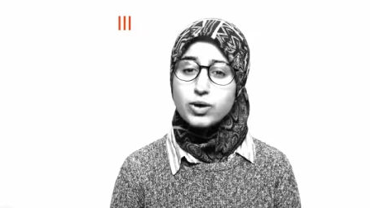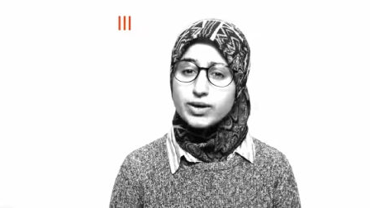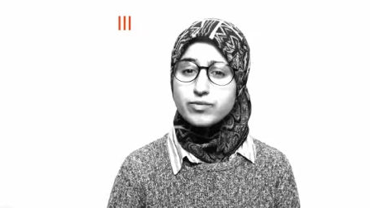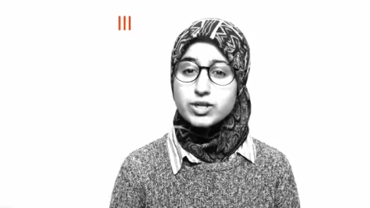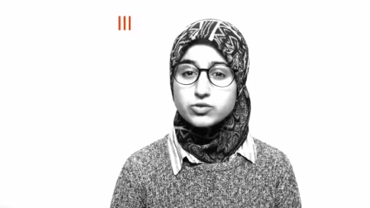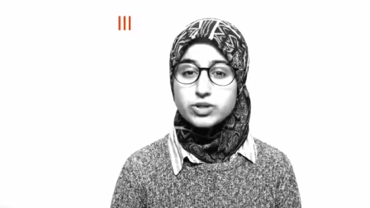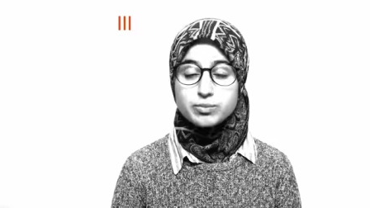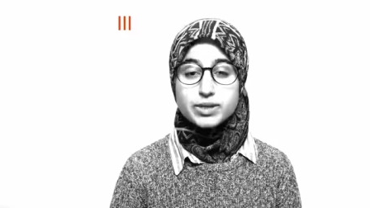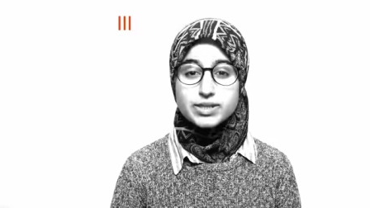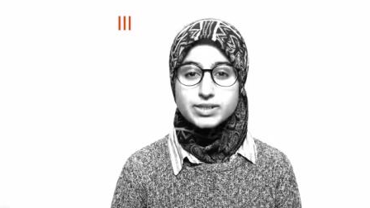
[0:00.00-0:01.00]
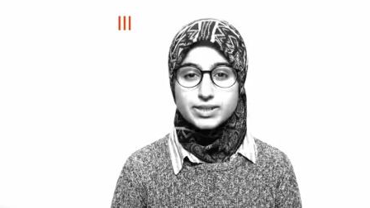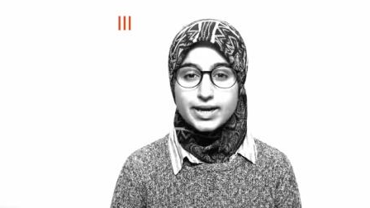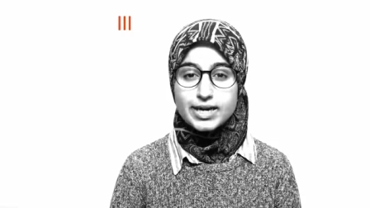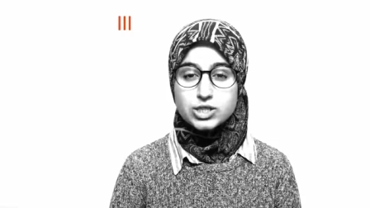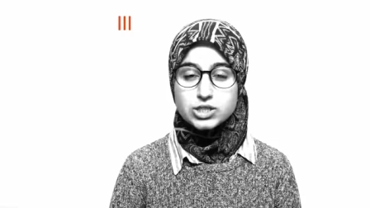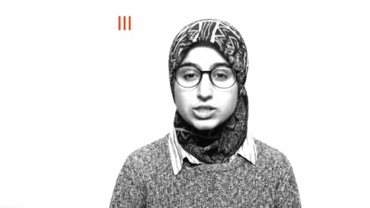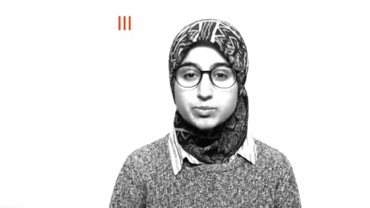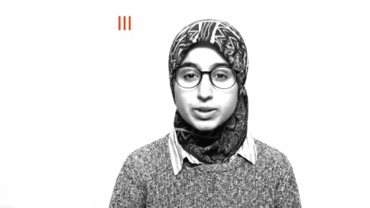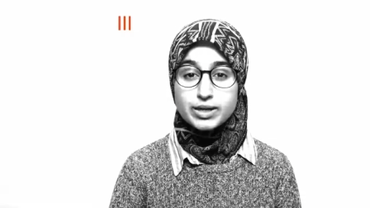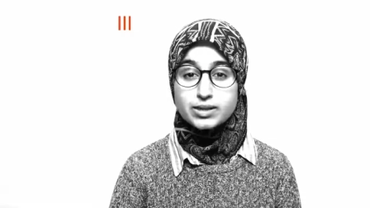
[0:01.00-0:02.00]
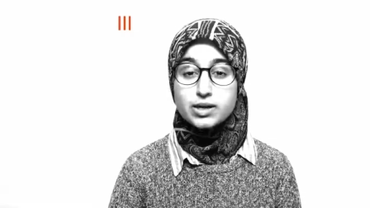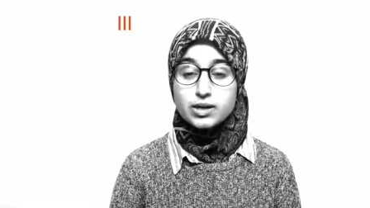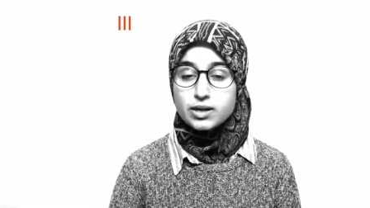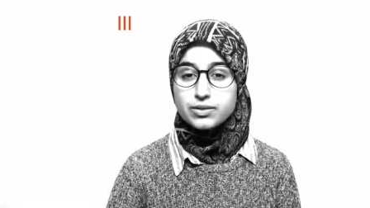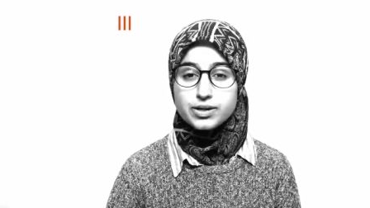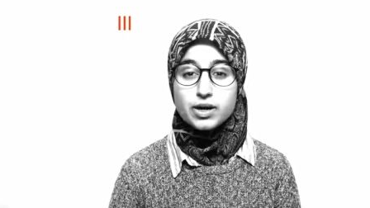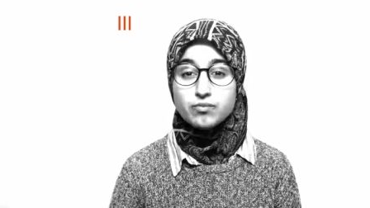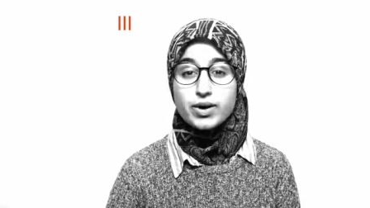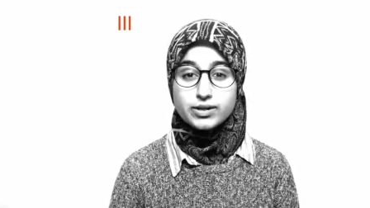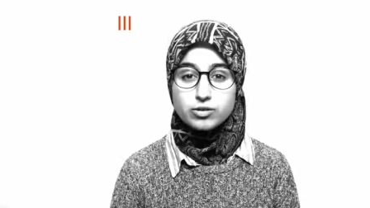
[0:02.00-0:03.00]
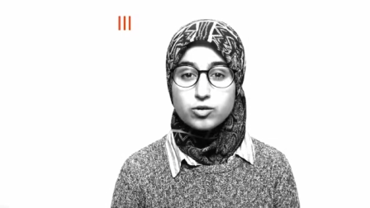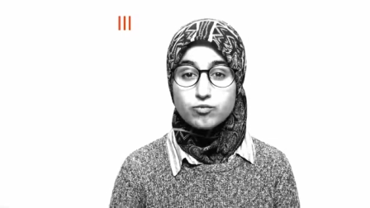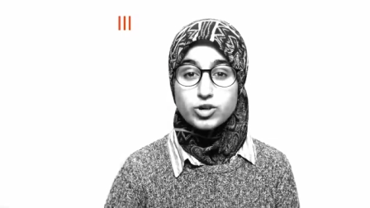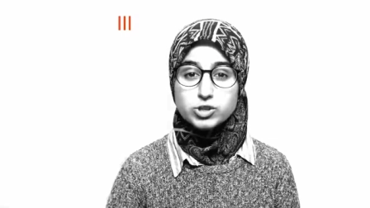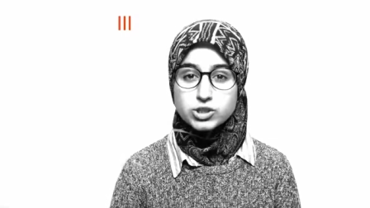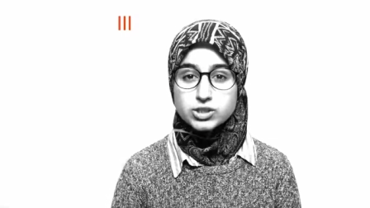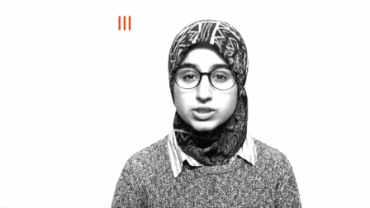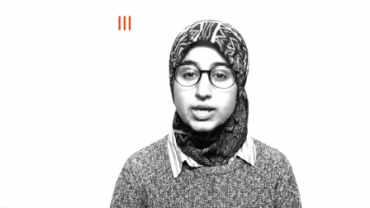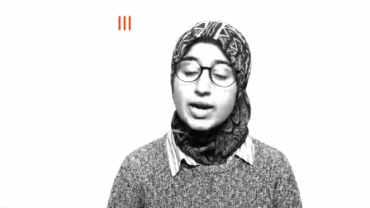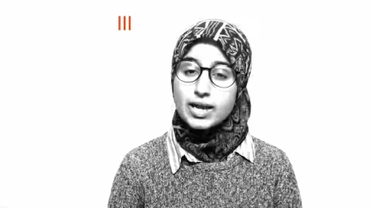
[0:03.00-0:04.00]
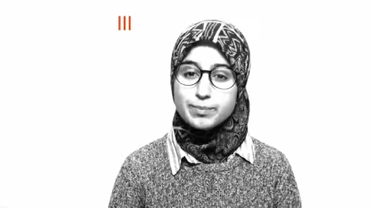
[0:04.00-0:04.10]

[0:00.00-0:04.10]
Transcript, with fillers: Not like fluttering birds in cages, but like the earth in her final convulsions,